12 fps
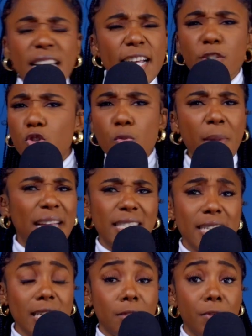niggas who make
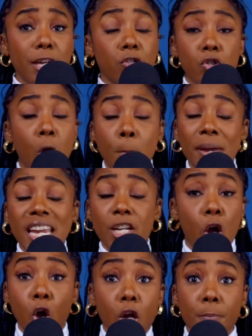6 figures don't be in
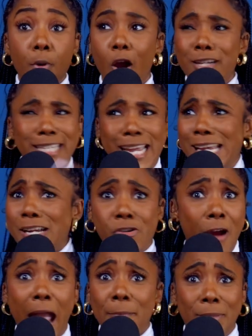the hood bars eating
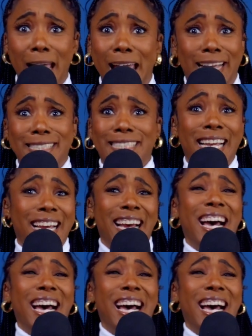crab legs.